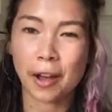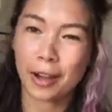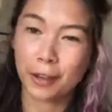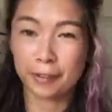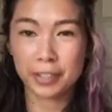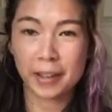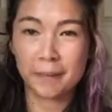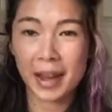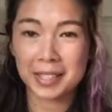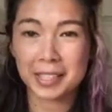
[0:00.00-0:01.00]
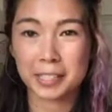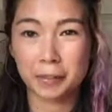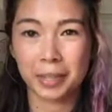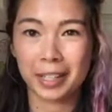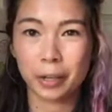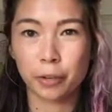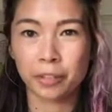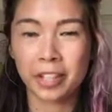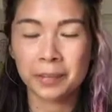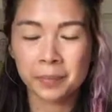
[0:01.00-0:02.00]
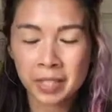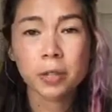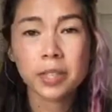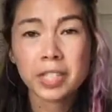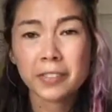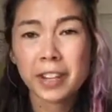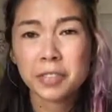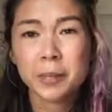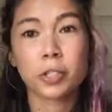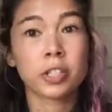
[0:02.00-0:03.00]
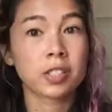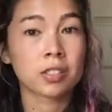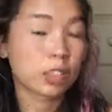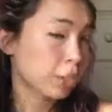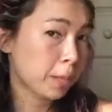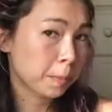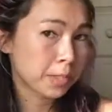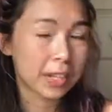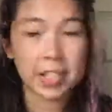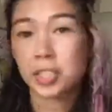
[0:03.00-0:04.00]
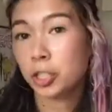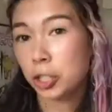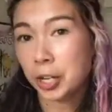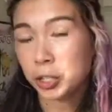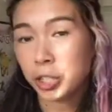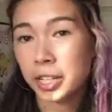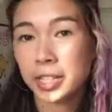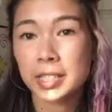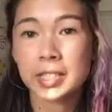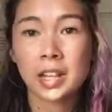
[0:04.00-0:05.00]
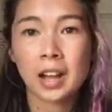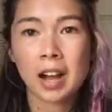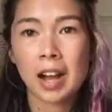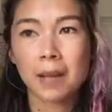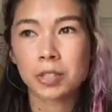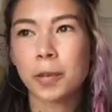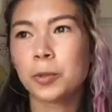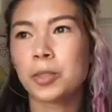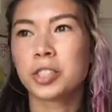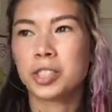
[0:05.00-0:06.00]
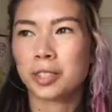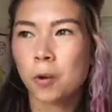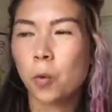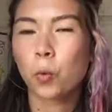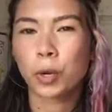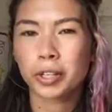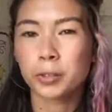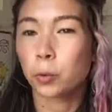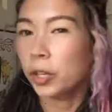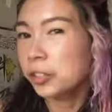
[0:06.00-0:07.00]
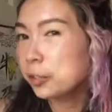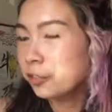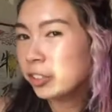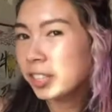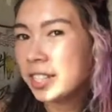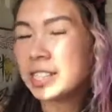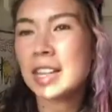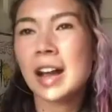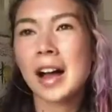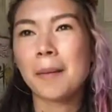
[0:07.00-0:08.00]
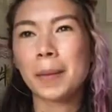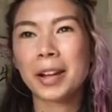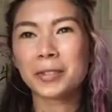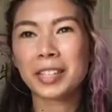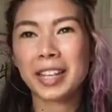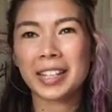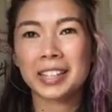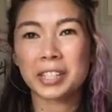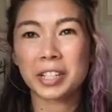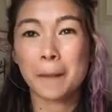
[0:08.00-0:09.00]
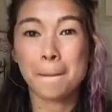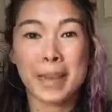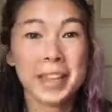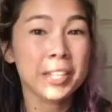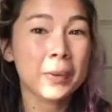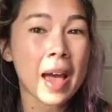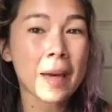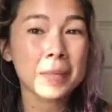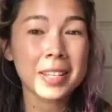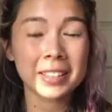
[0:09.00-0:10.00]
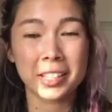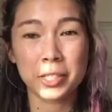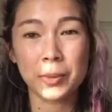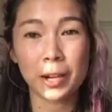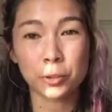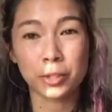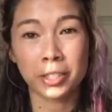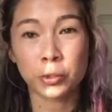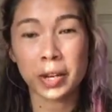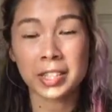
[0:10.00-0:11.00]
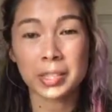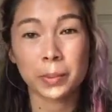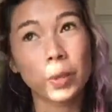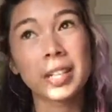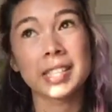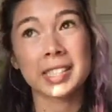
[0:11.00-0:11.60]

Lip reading: enough time passes for me to get over it. So these five tips are just tips and suggestions to help you just work through the feelings. I don't think anything's gonna make you happy unless you actually address what it